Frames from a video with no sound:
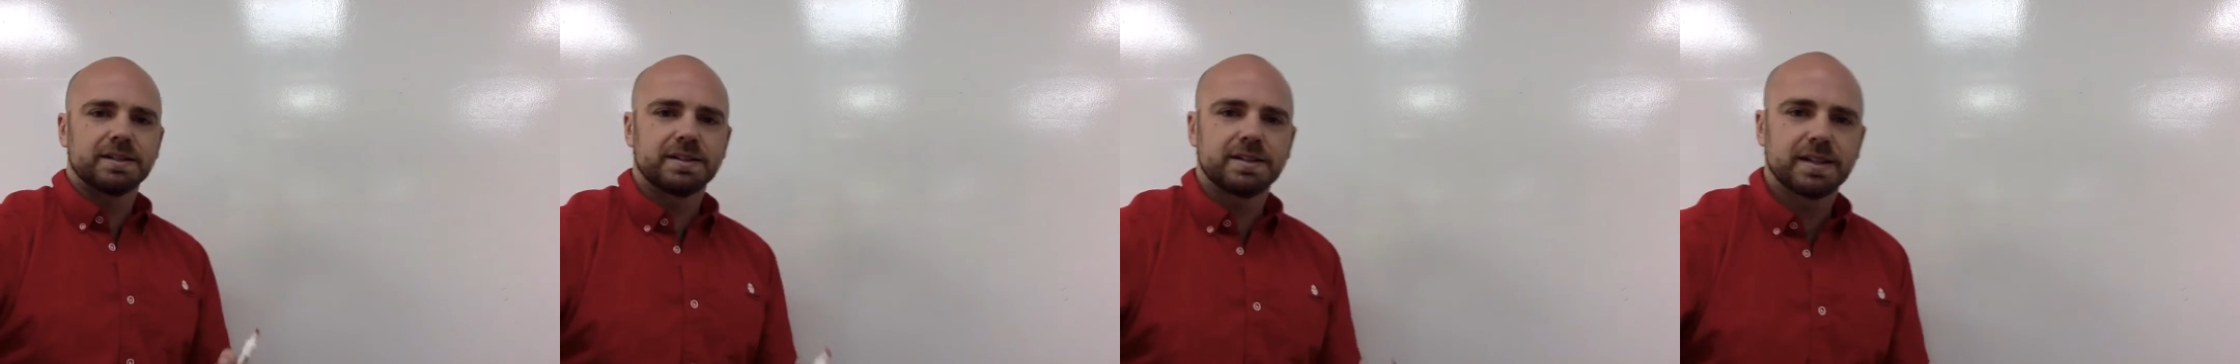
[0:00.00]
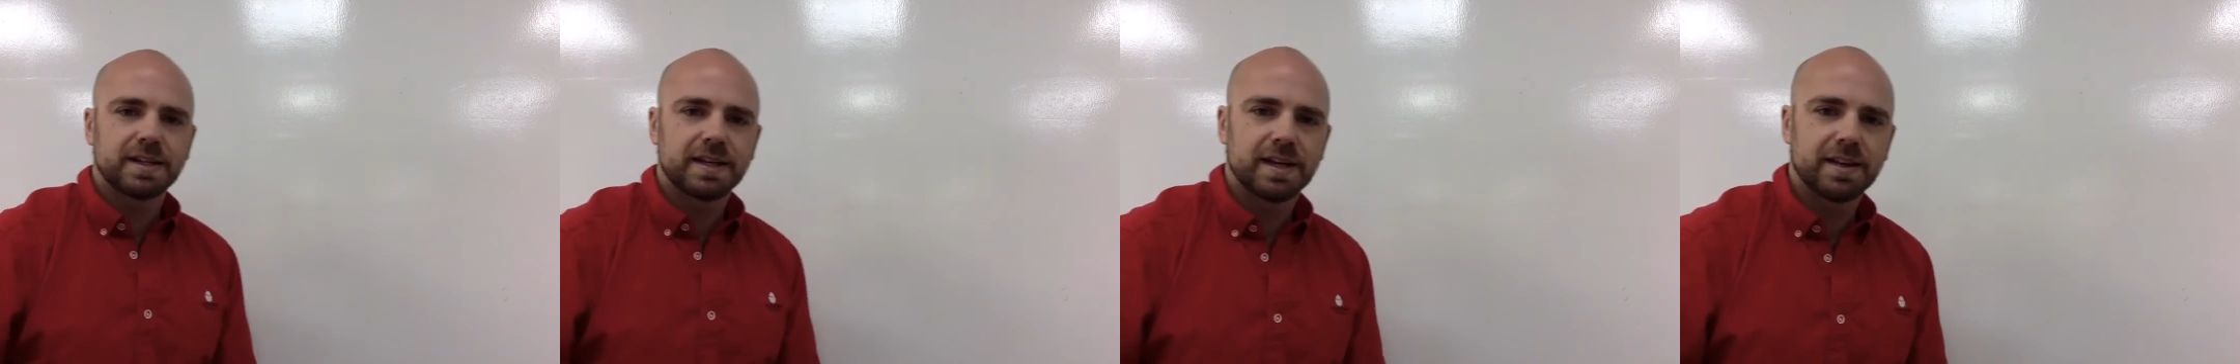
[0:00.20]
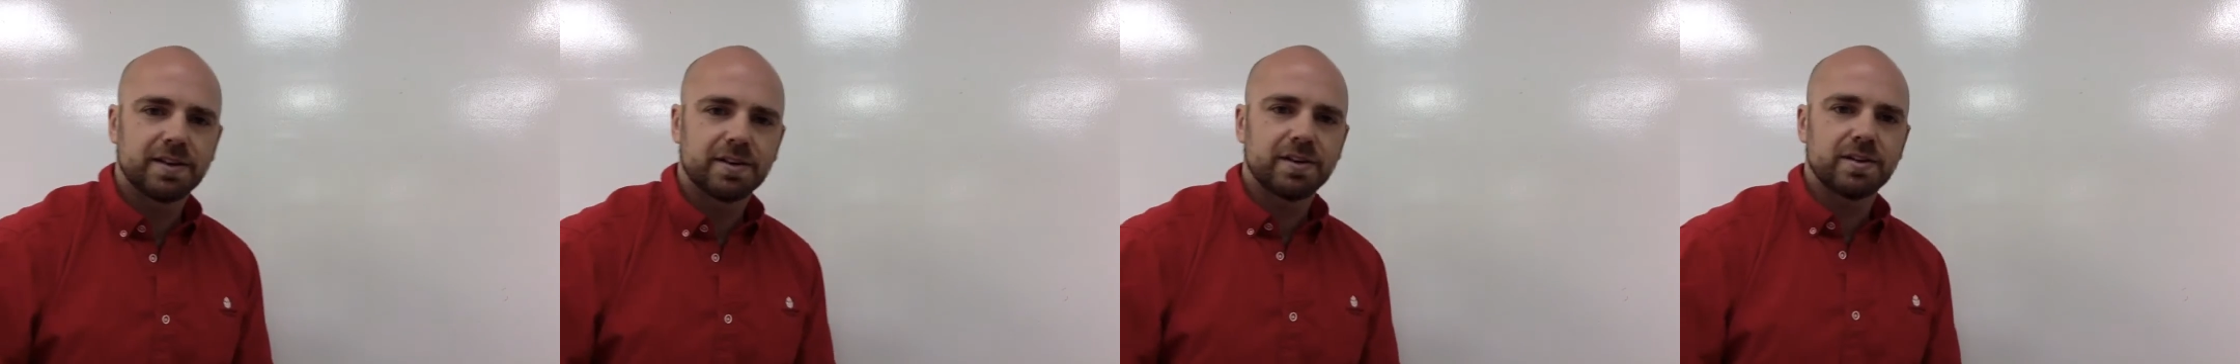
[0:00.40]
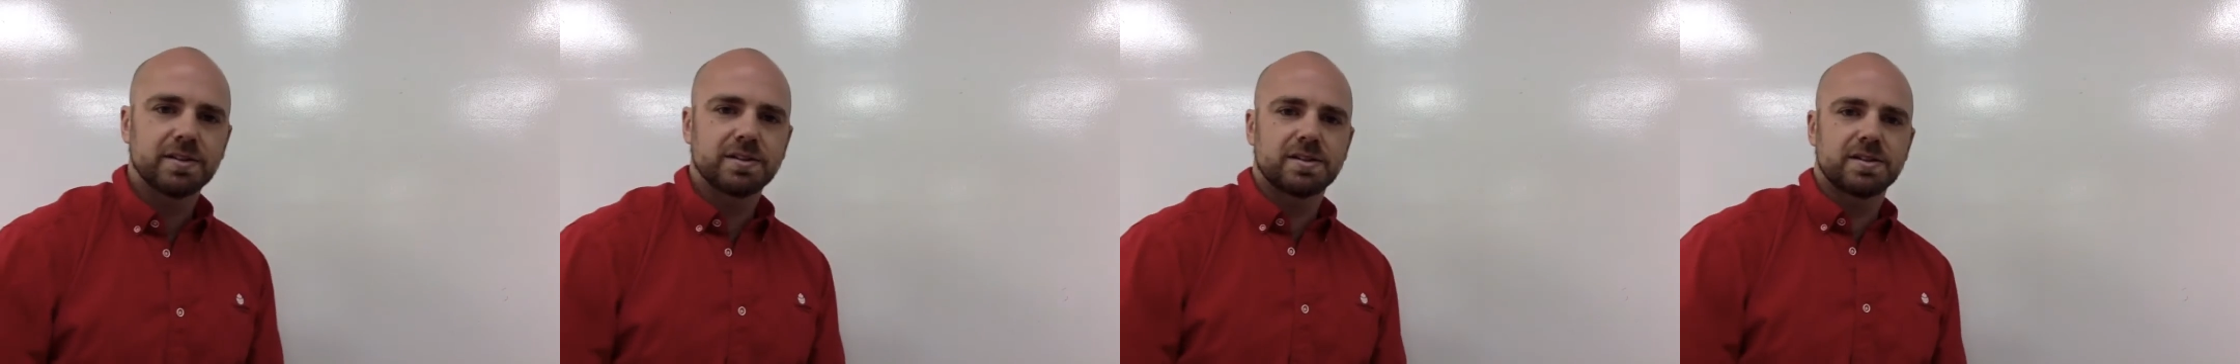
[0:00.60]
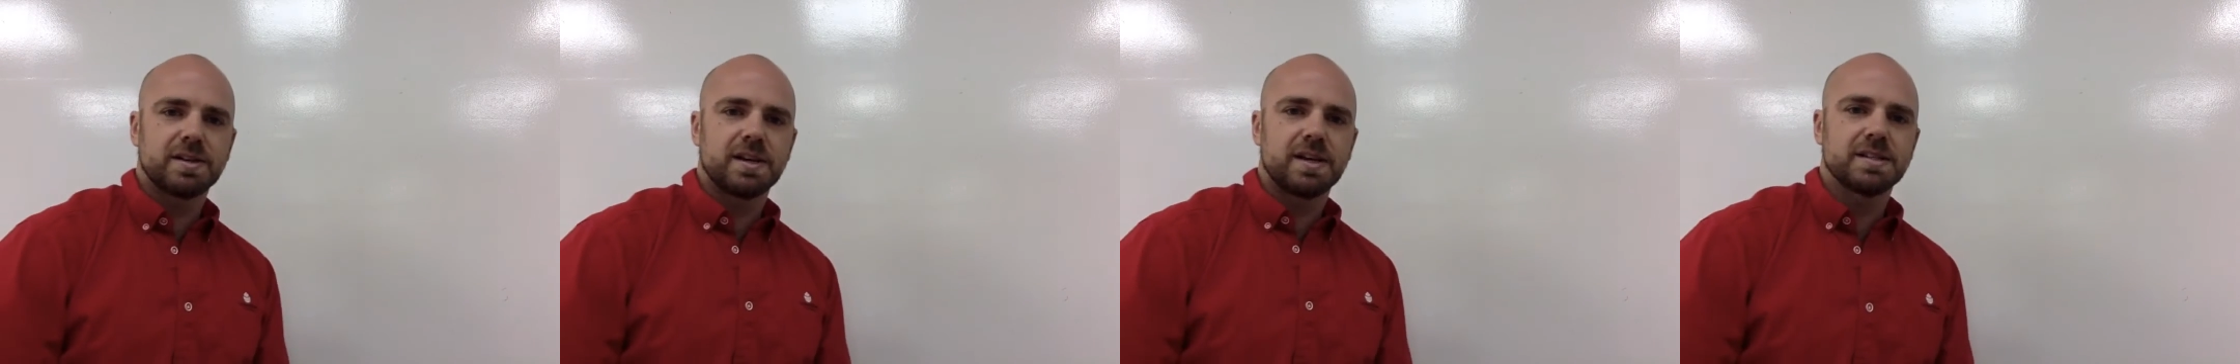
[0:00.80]
together
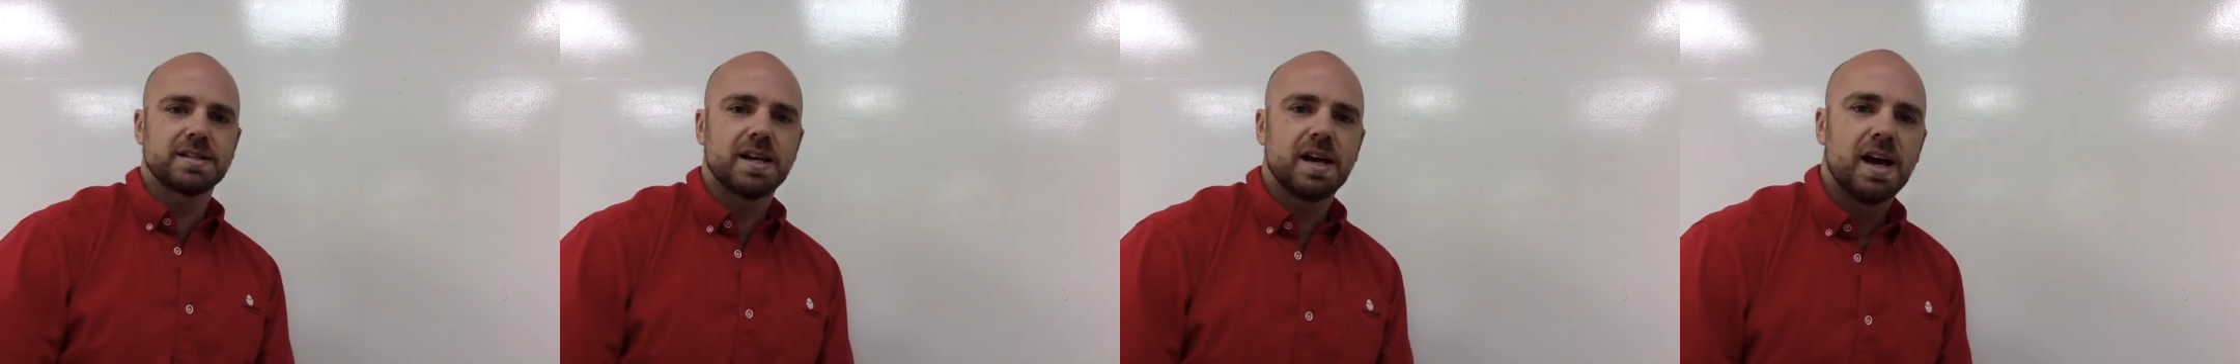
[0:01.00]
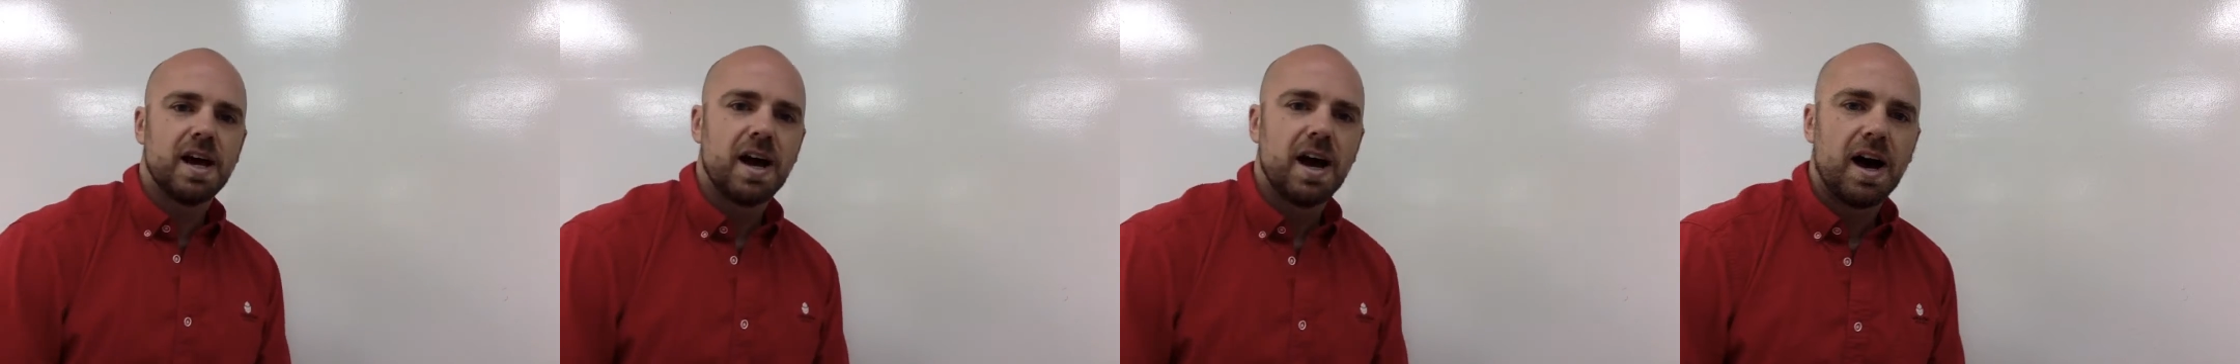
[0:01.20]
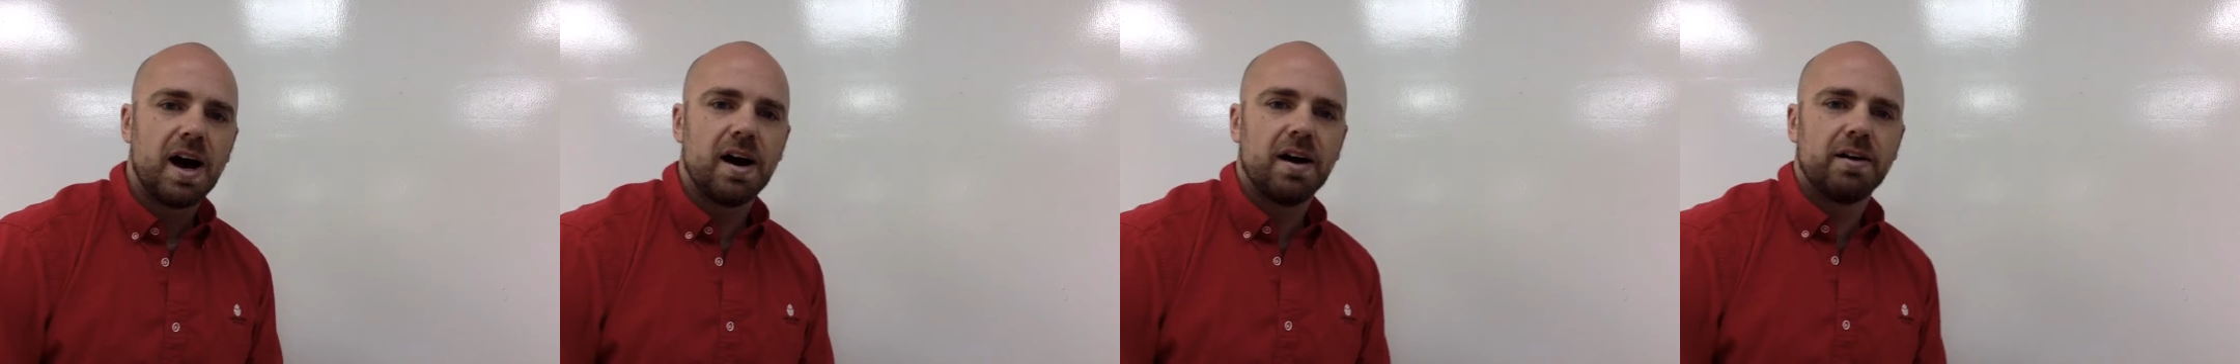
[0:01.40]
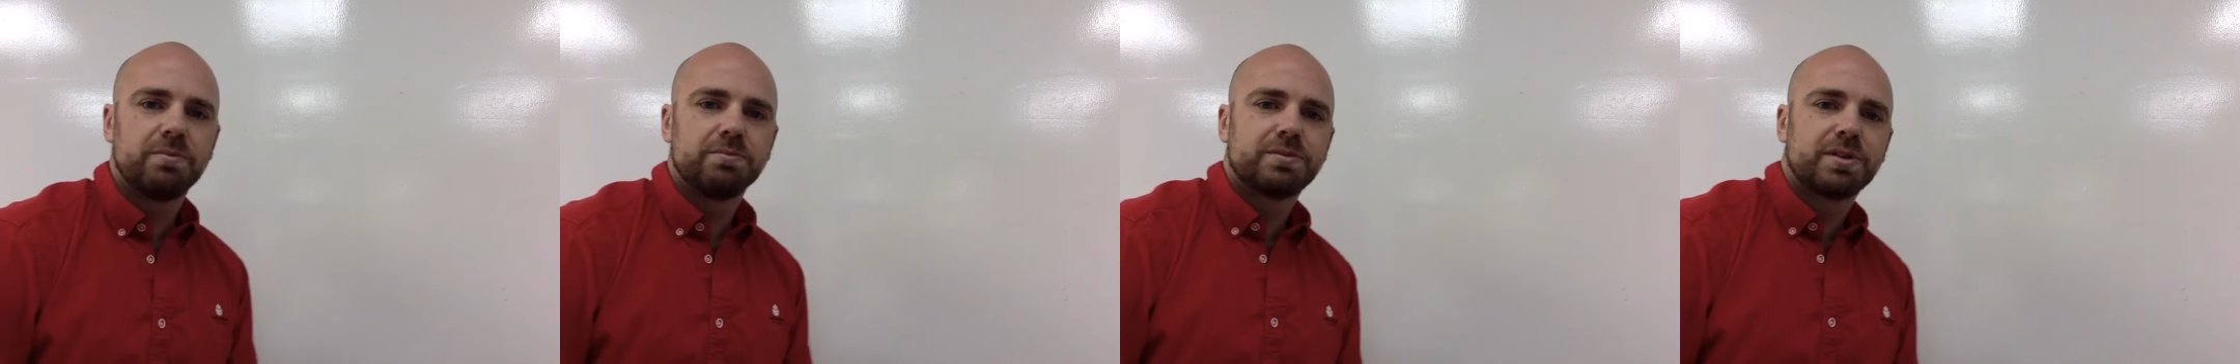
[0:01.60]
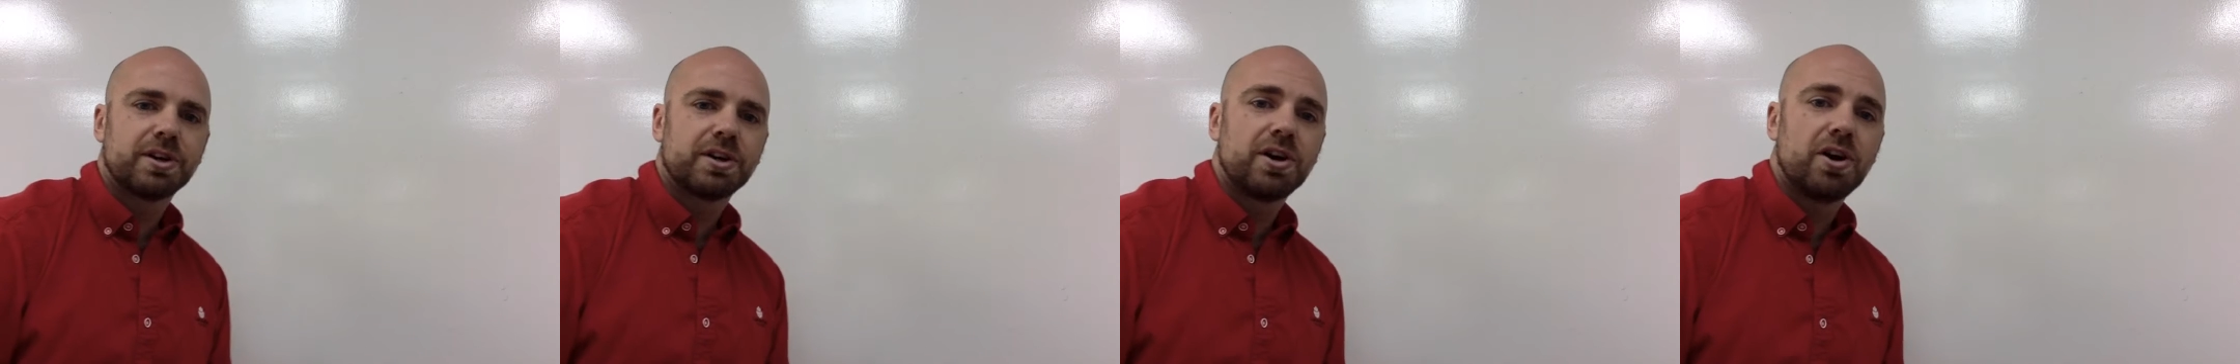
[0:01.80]
says
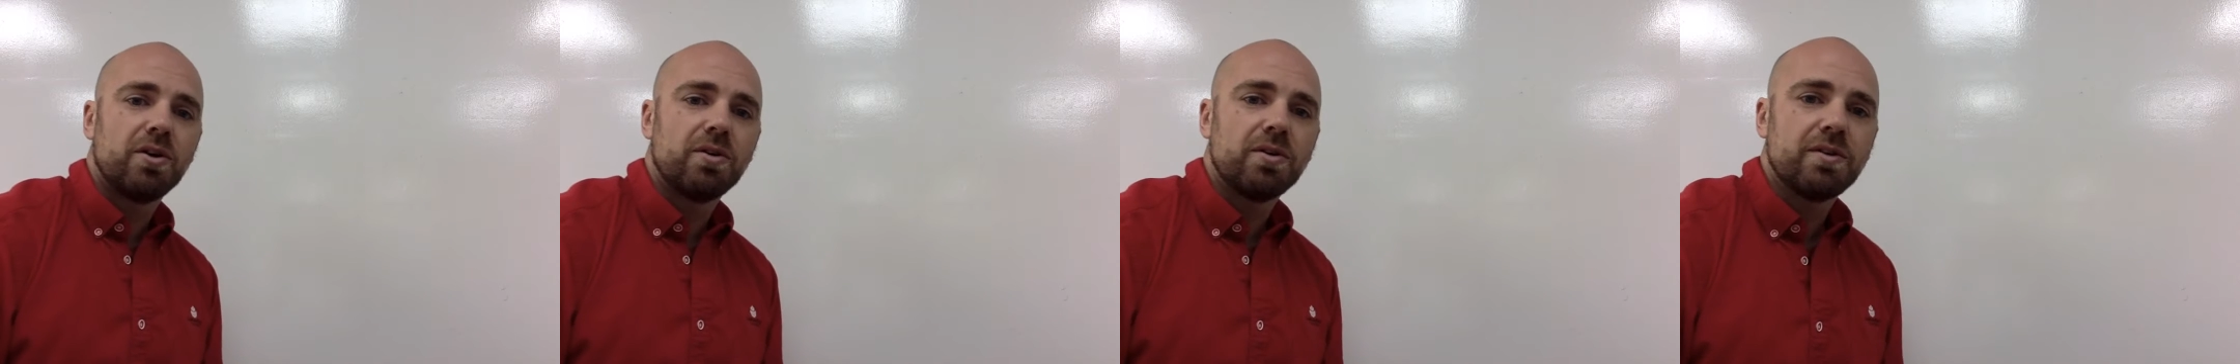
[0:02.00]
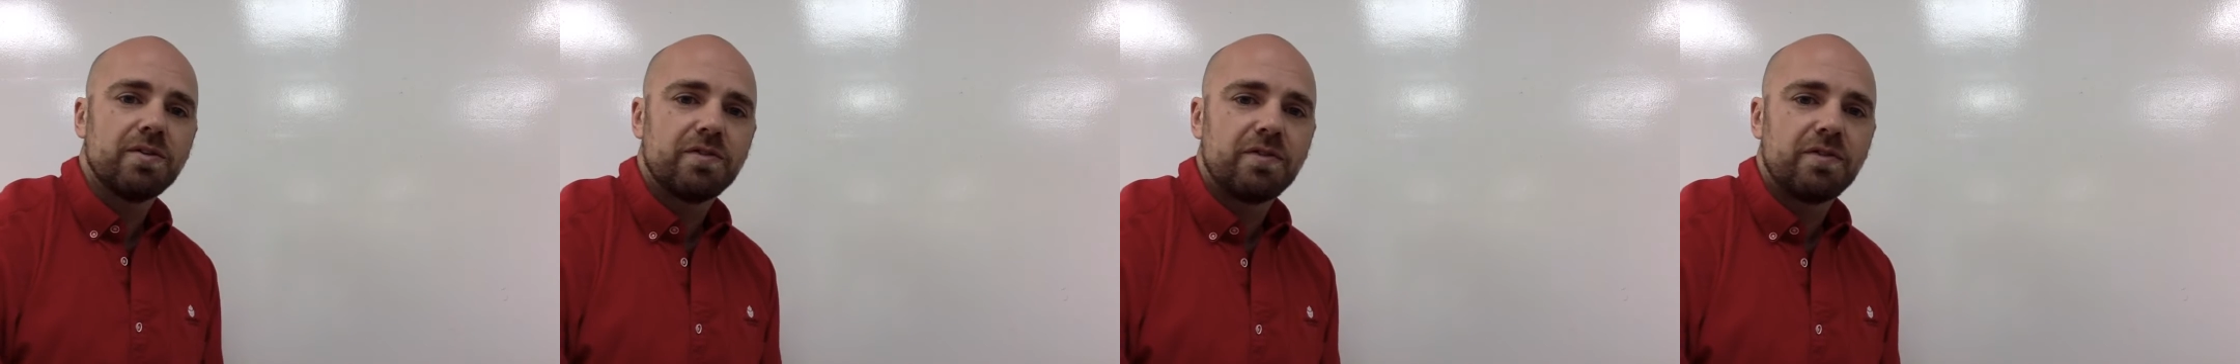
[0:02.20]
Dakota